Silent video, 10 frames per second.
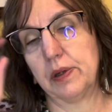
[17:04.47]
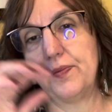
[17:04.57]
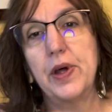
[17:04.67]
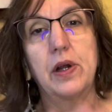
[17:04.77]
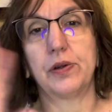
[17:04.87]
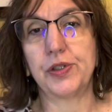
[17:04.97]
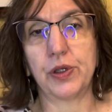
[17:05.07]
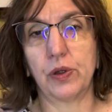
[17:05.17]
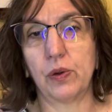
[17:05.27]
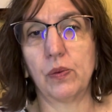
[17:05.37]
that I'll
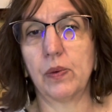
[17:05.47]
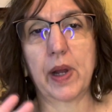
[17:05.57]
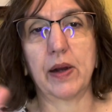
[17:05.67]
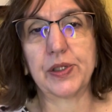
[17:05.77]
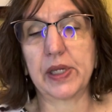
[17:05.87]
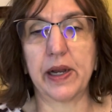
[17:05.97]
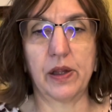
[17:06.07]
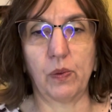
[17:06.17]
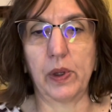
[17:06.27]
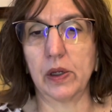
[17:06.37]
do outside of
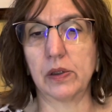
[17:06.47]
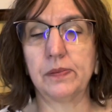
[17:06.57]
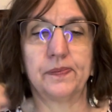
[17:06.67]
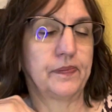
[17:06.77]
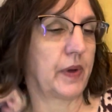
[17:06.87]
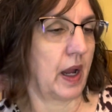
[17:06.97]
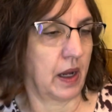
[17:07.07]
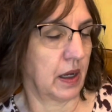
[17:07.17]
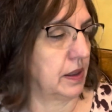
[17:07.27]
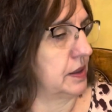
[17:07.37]
the wheel,
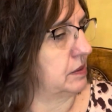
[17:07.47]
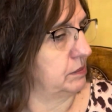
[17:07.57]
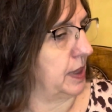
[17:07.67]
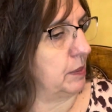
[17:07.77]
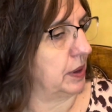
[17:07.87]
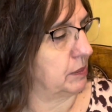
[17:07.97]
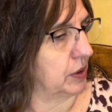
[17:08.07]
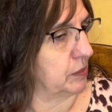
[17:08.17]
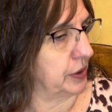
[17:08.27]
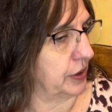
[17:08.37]
and maybe a
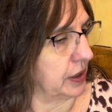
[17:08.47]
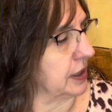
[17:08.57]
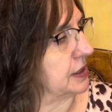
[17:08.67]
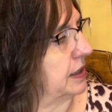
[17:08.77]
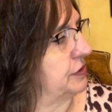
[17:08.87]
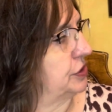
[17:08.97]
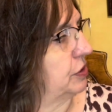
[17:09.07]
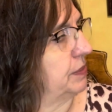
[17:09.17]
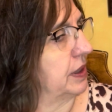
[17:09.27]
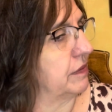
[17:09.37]
Mirabilia, because I have so
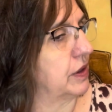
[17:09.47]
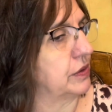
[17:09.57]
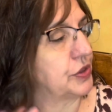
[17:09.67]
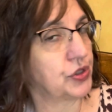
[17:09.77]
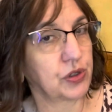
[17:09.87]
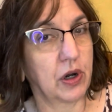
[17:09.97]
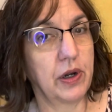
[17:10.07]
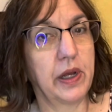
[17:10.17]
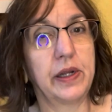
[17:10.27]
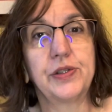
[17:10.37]
many of those
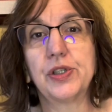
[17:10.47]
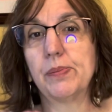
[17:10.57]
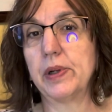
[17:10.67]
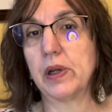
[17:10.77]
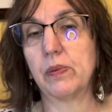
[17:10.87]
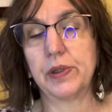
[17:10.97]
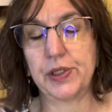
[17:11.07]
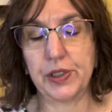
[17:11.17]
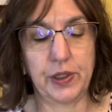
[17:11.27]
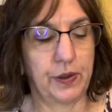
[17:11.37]
started and so many I want
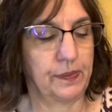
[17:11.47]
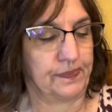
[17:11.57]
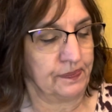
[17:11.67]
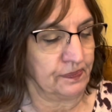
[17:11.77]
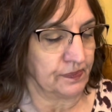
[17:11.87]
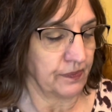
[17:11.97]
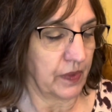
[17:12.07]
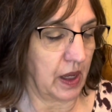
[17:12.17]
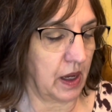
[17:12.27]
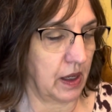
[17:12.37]
to do.
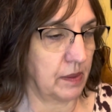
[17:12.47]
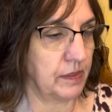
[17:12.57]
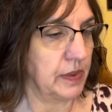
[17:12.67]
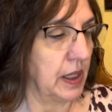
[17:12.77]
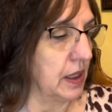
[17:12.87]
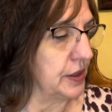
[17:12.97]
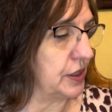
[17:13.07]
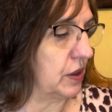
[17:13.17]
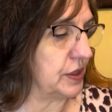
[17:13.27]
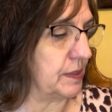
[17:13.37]

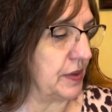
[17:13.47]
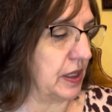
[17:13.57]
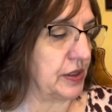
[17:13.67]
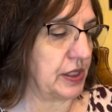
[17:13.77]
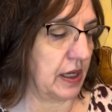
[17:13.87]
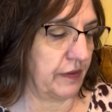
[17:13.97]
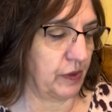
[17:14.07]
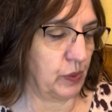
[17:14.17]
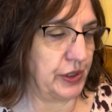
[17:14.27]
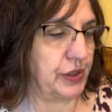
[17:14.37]
So something else I got
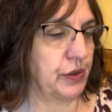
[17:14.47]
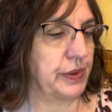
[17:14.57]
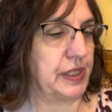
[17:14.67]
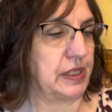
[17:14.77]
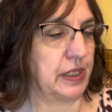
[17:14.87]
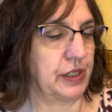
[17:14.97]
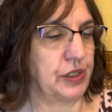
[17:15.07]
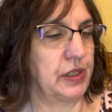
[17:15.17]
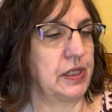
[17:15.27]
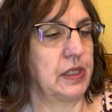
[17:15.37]
from 123 Stitch.
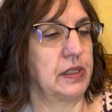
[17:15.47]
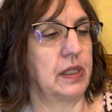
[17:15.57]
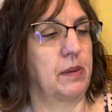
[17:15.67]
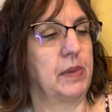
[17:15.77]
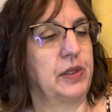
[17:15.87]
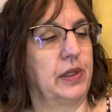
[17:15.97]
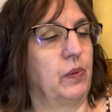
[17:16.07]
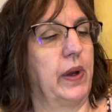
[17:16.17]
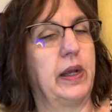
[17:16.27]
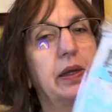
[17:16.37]
This is a monthly
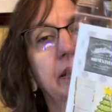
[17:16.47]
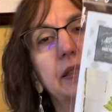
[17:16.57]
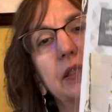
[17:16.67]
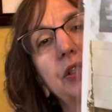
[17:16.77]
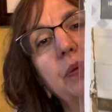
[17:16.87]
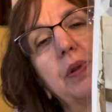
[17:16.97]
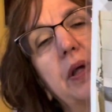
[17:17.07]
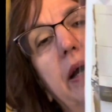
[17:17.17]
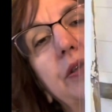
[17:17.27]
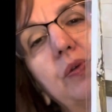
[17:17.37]
weigh-in, Stitching with the
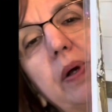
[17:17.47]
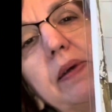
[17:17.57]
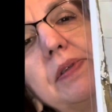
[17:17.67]
Housewives.